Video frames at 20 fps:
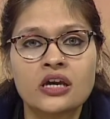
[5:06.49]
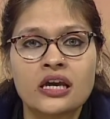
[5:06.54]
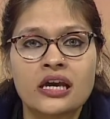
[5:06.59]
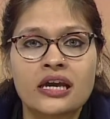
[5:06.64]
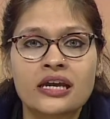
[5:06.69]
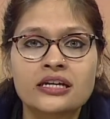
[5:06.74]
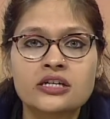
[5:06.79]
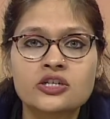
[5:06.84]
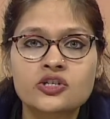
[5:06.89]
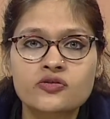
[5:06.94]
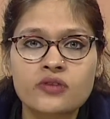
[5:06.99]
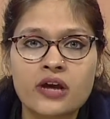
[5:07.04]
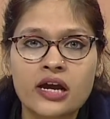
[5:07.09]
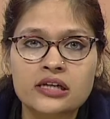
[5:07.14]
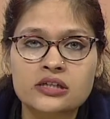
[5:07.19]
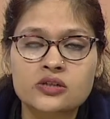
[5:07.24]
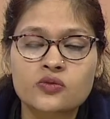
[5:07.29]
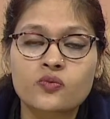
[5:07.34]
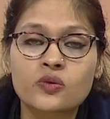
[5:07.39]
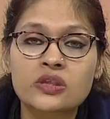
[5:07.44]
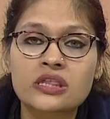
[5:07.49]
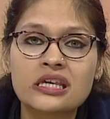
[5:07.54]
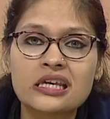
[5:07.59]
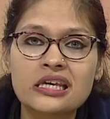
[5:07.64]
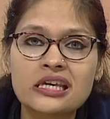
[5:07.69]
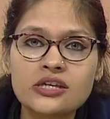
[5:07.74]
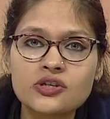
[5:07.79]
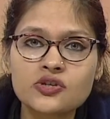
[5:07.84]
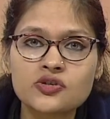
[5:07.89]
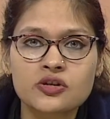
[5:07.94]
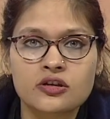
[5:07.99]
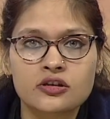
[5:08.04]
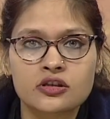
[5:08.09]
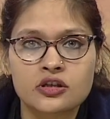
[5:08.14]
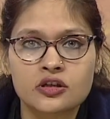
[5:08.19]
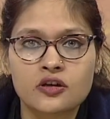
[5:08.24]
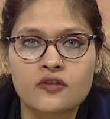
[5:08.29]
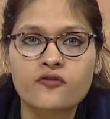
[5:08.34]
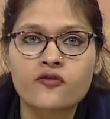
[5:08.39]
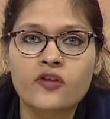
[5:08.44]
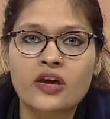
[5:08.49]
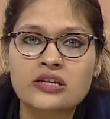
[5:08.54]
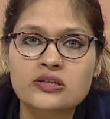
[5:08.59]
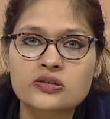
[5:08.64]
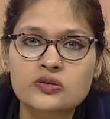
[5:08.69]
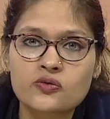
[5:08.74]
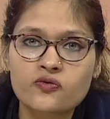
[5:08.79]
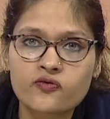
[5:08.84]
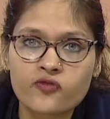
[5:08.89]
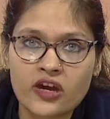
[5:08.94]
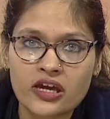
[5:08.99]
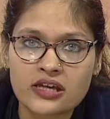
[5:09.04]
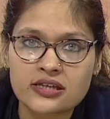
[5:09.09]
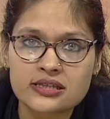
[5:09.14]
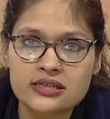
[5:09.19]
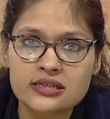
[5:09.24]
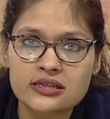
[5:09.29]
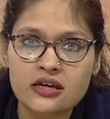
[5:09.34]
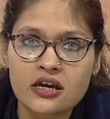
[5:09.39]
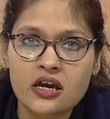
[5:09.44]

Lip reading: interact with each other face to face,